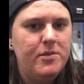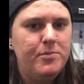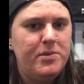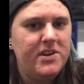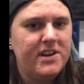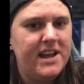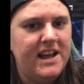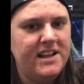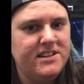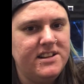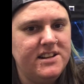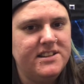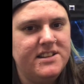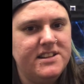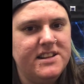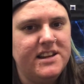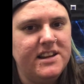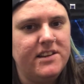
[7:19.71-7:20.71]
put candle
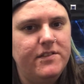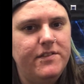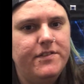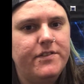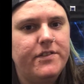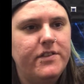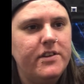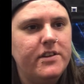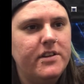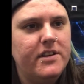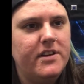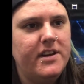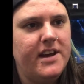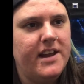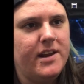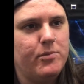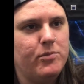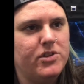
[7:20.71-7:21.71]
underneath,
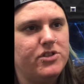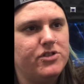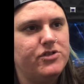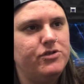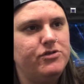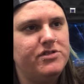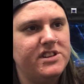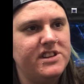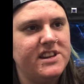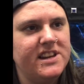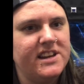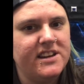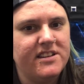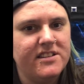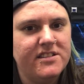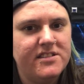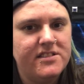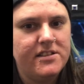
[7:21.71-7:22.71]
and then we're just using
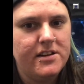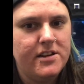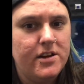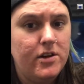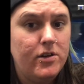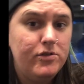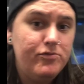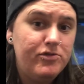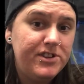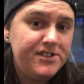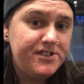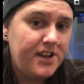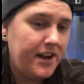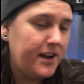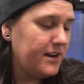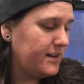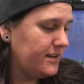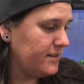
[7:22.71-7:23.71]
these,
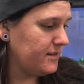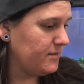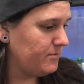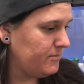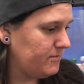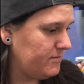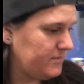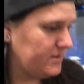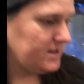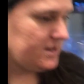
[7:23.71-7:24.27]
recycling them.